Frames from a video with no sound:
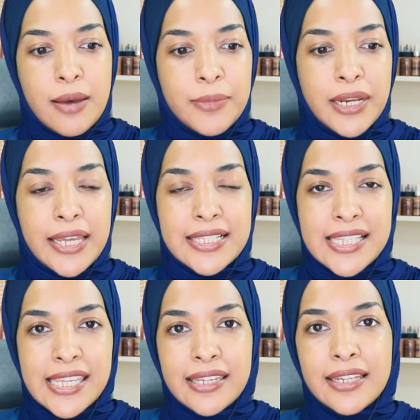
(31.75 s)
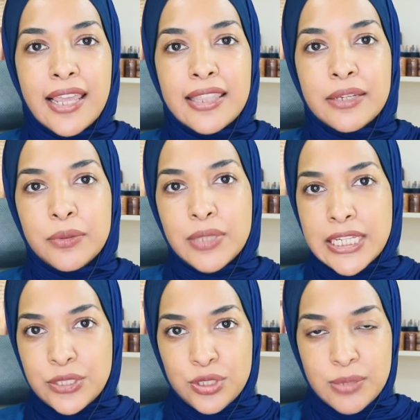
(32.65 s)
that I see it and the
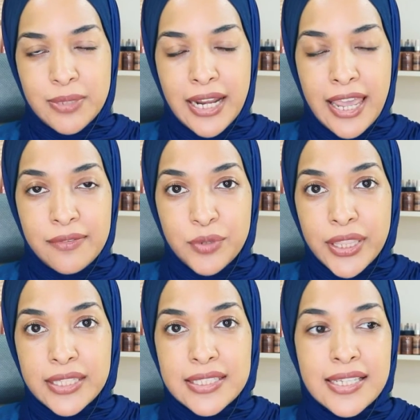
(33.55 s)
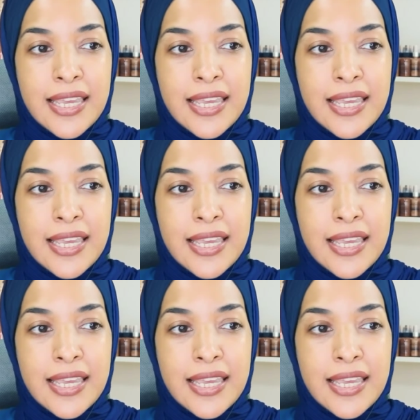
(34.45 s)
relationship that I have with it.